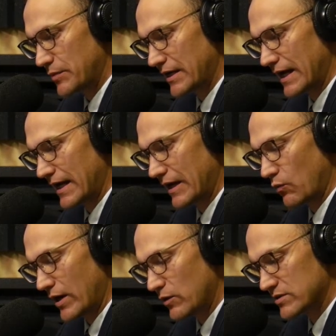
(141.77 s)
But
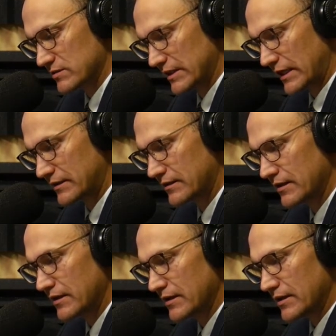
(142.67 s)
when it was leaked
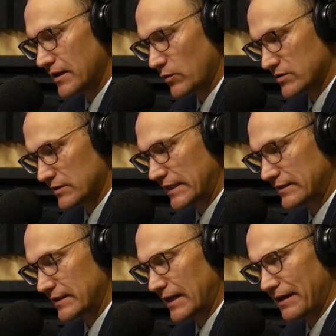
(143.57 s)

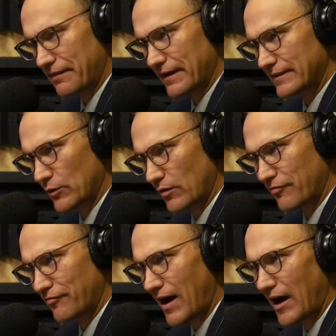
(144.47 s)
that I think there were
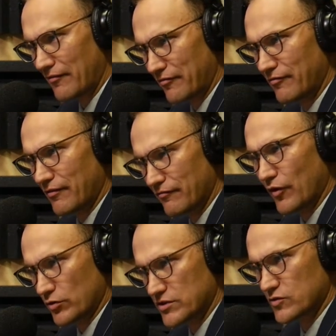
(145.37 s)
5
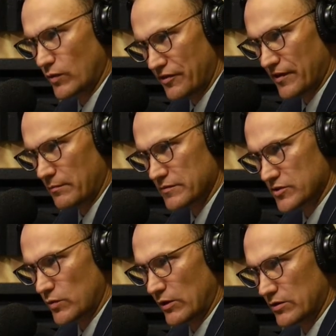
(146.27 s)
votes with him.
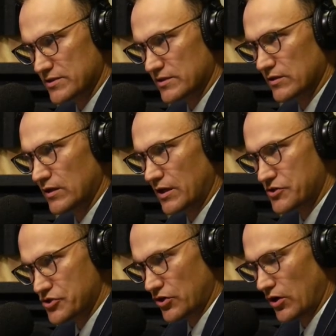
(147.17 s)
So we were still
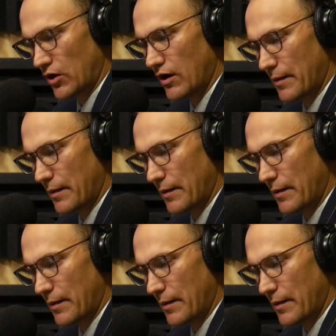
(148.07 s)
unsure.